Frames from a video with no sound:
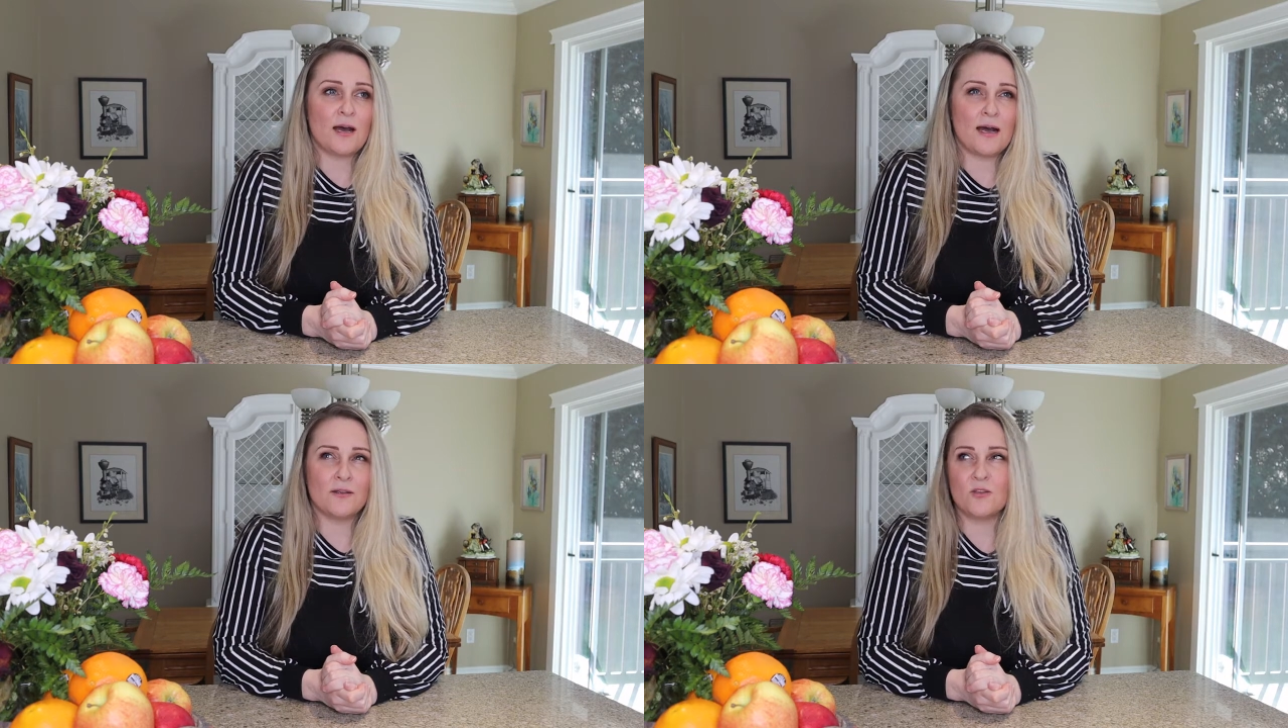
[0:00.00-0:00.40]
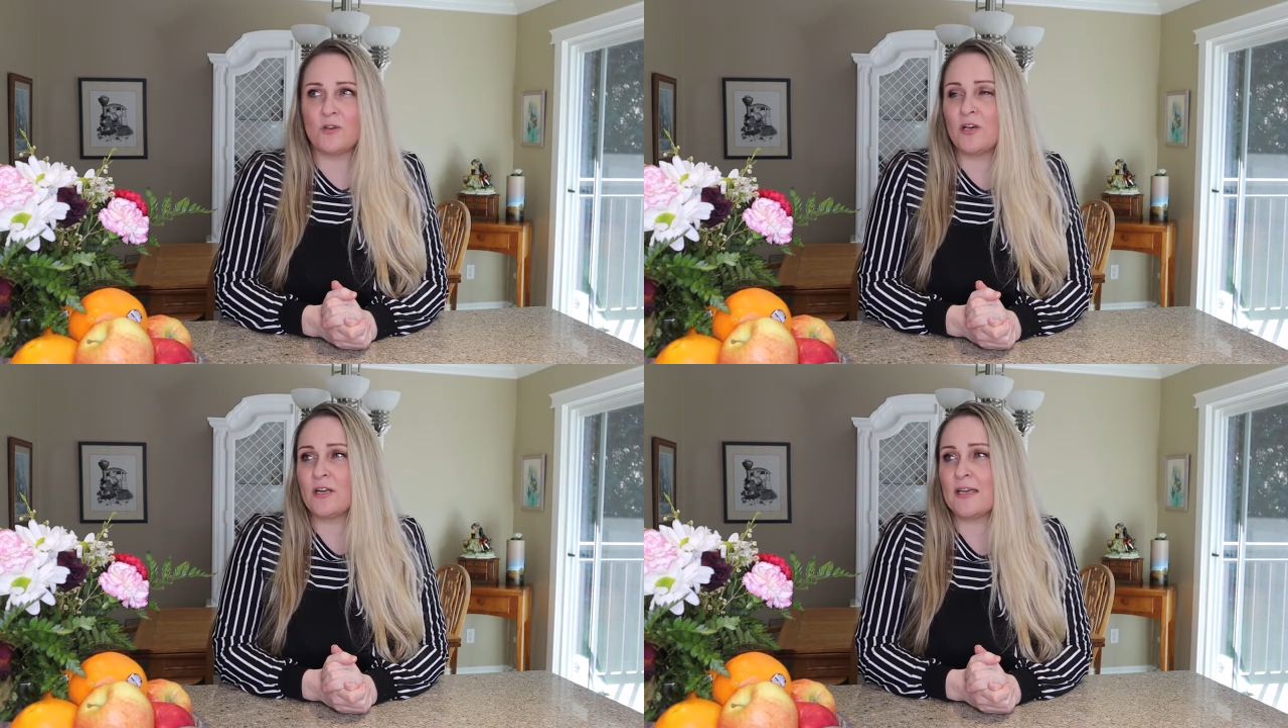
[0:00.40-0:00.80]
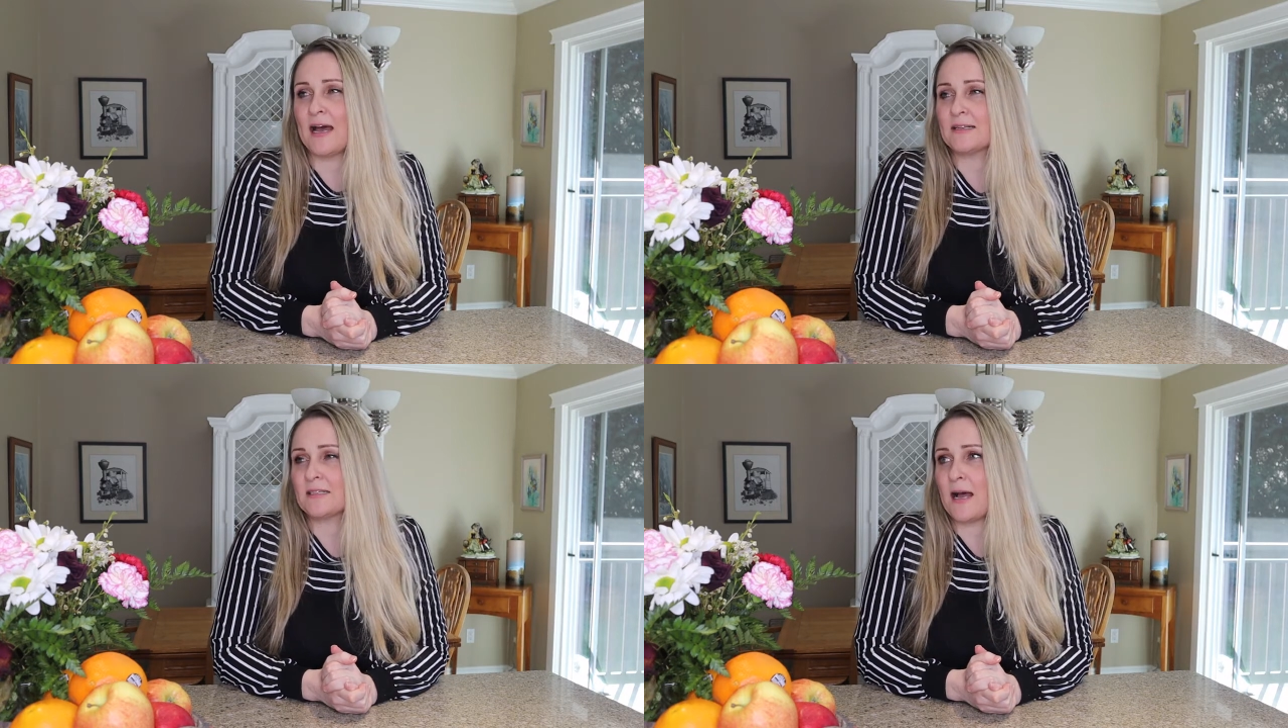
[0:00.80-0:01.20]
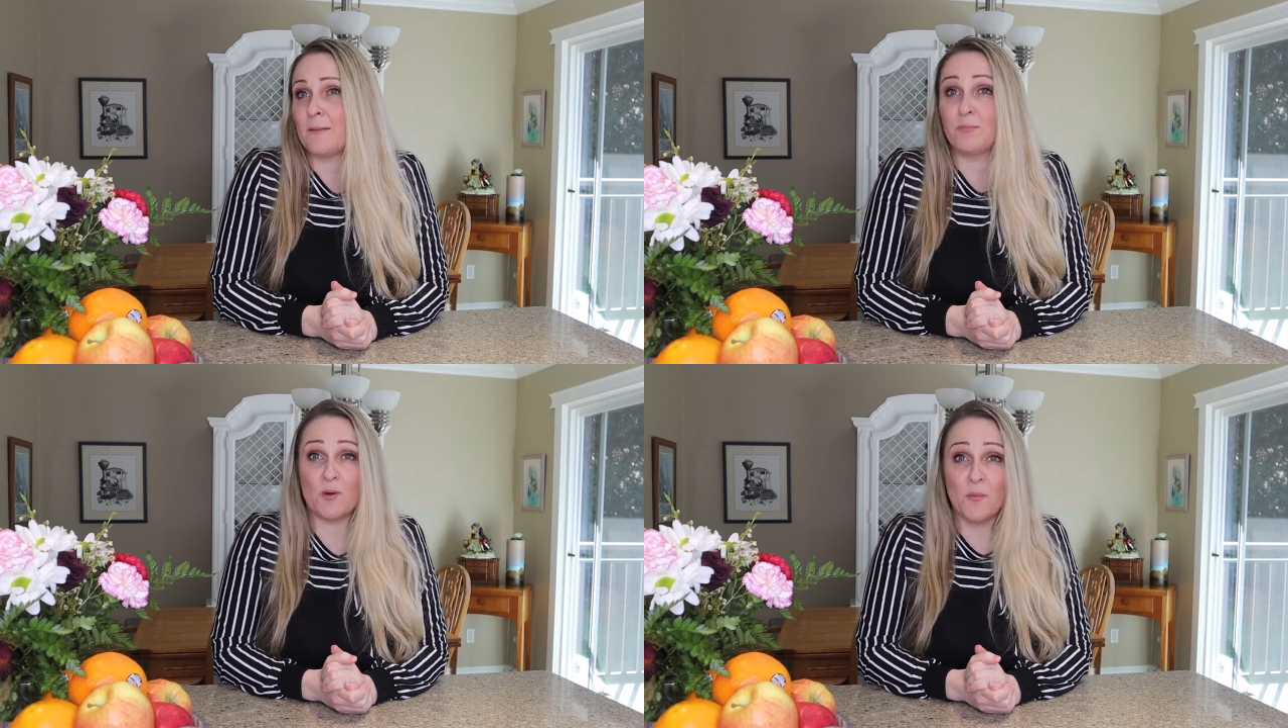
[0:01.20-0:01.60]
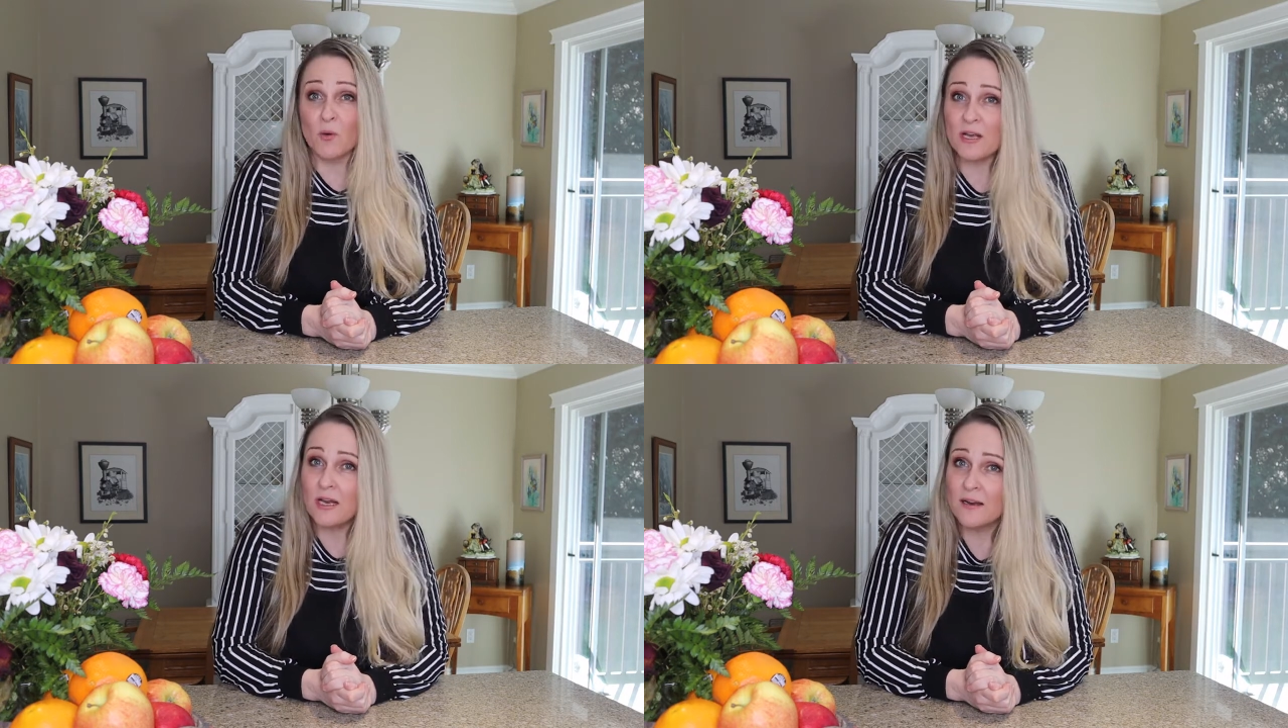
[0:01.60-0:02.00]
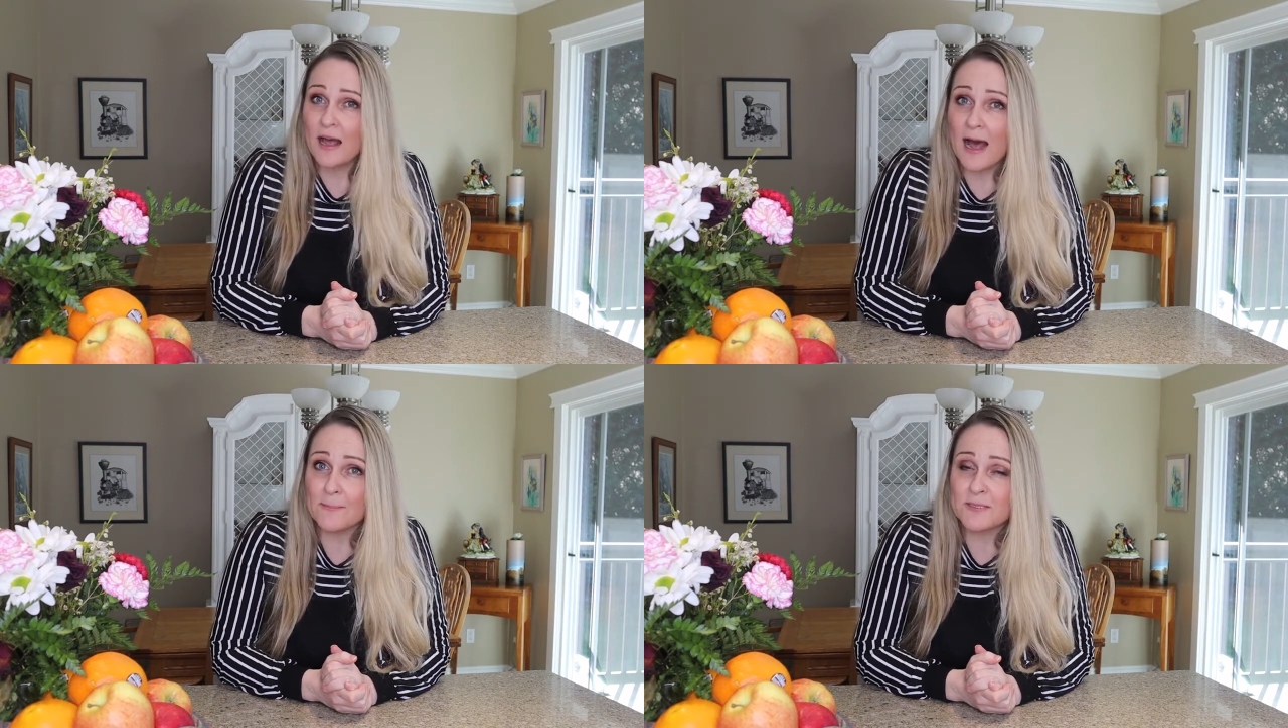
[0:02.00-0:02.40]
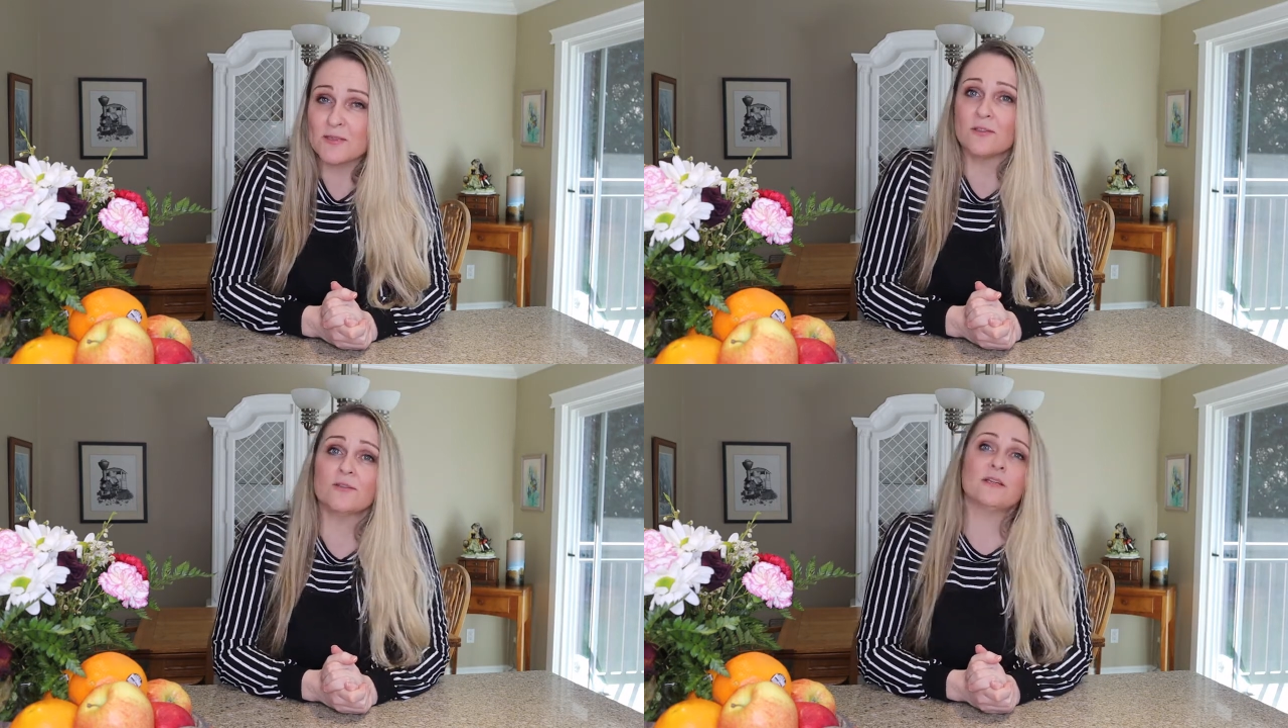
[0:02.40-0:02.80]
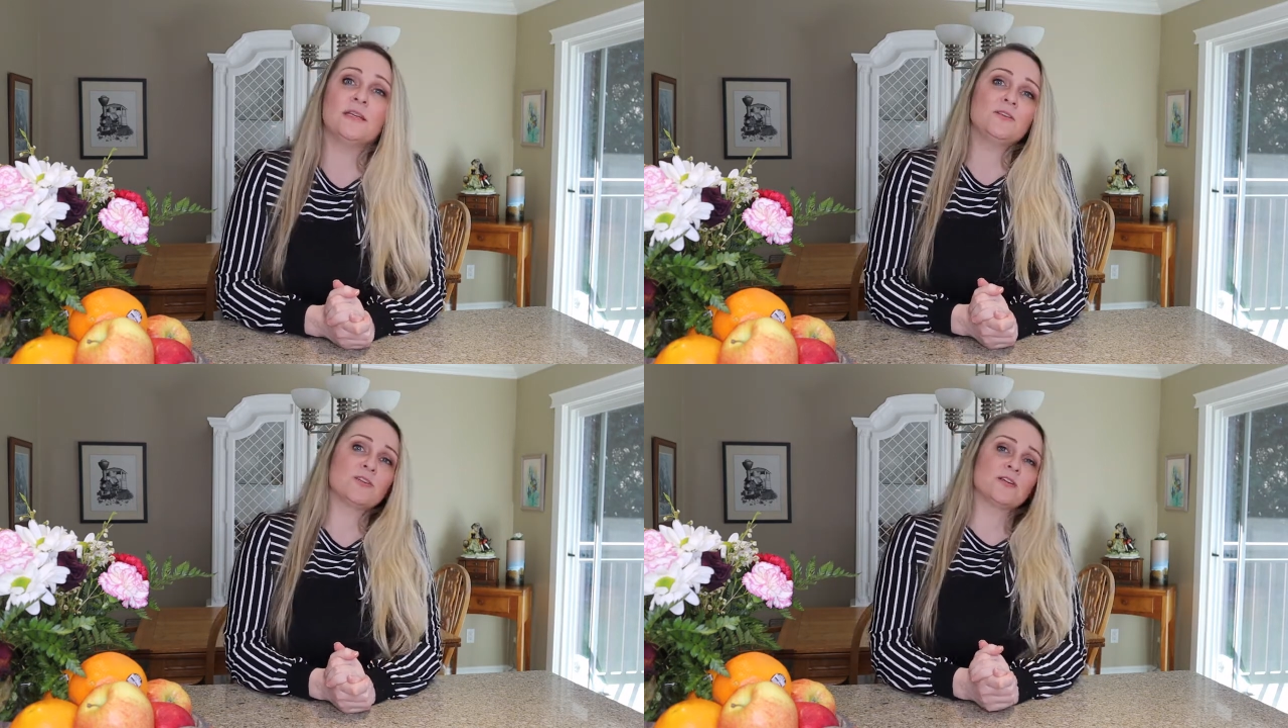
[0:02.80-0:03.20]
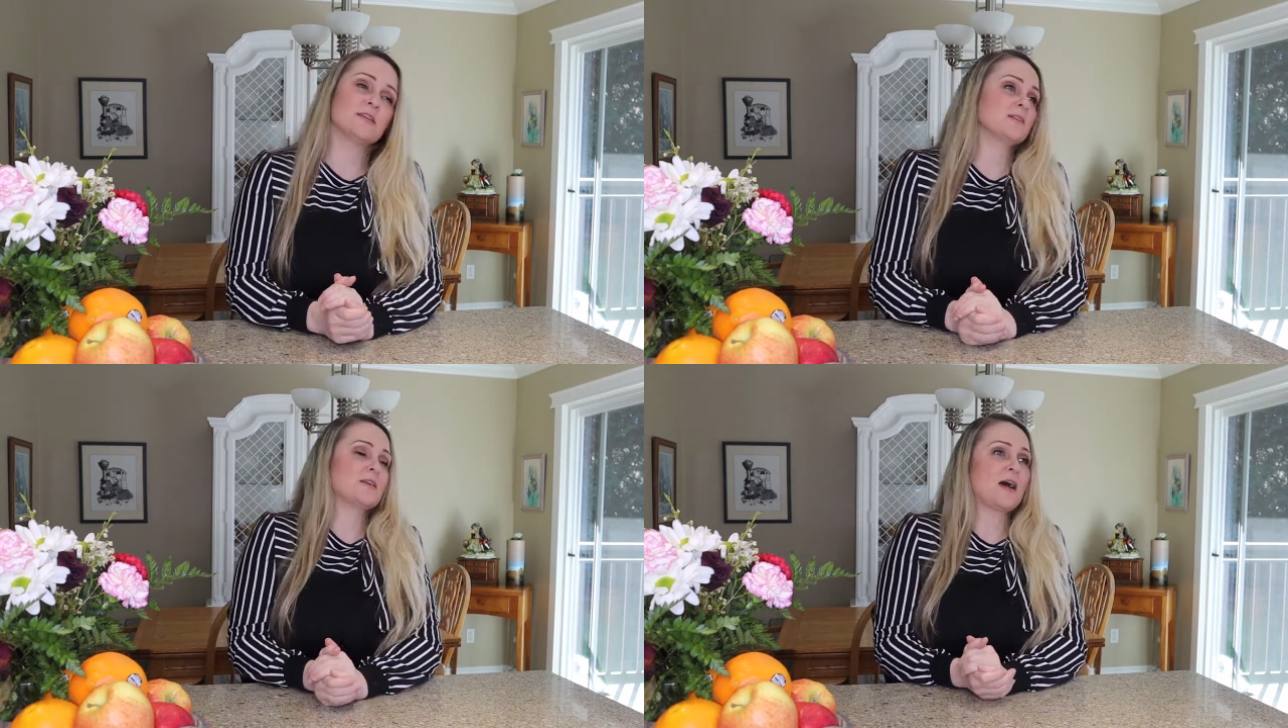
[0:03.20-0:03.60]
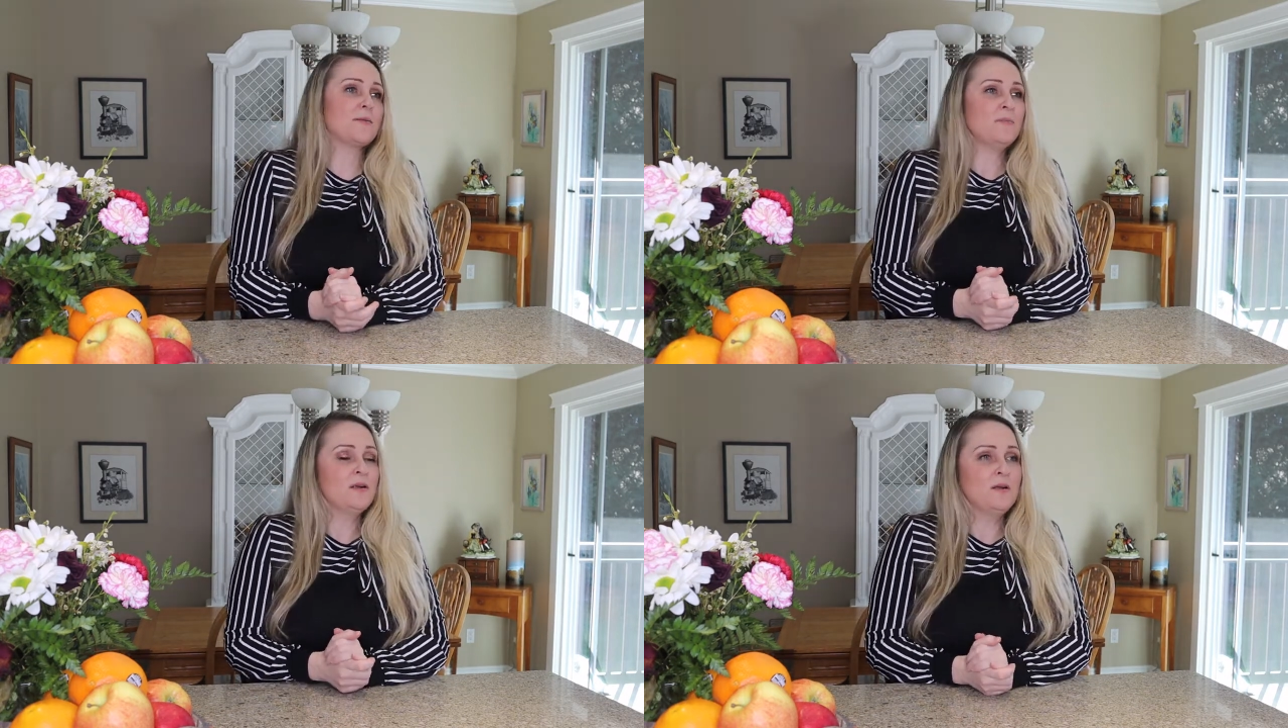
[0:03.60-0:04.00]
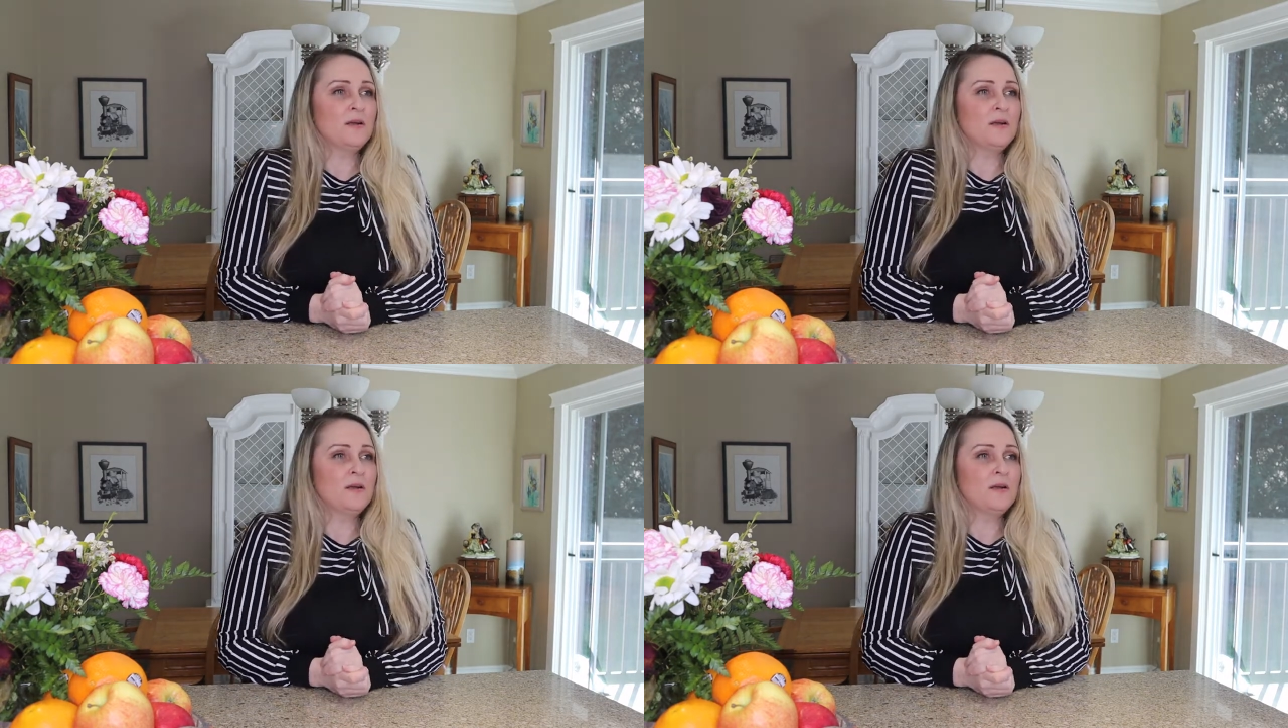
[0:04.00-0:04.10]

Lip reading: You could get promoted, absolutely, during this time.